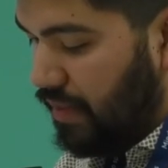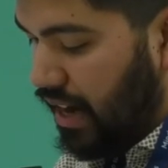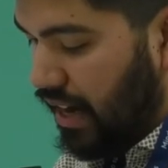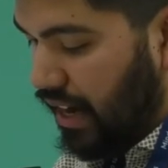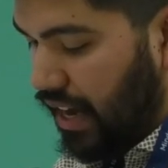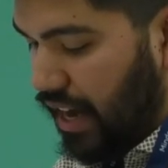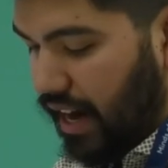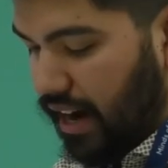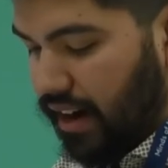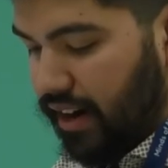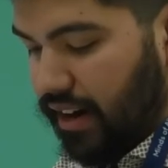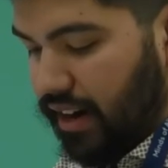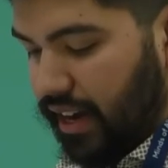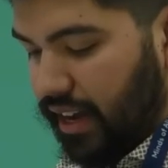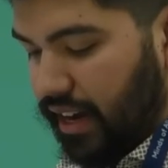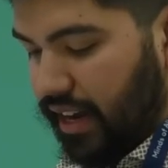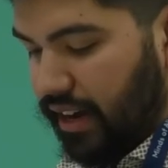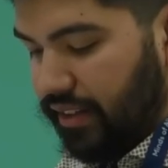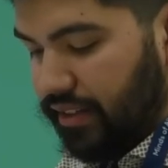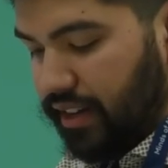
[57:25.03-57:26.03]
Medicare
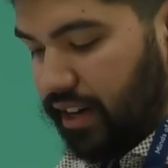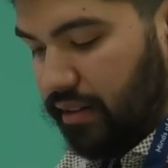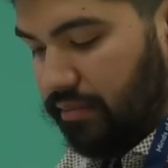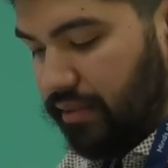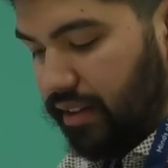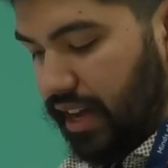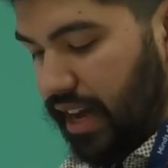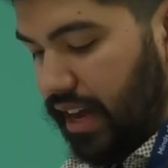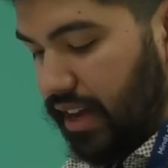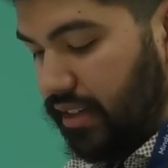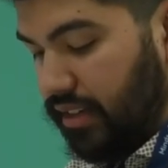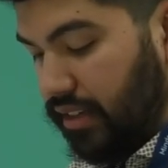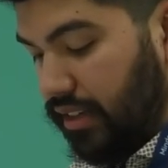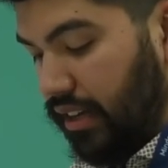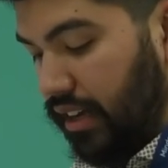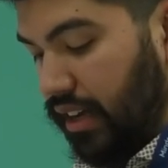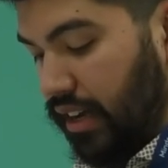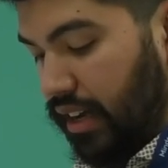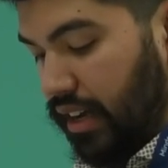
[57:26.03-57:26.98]
and healthcare plans.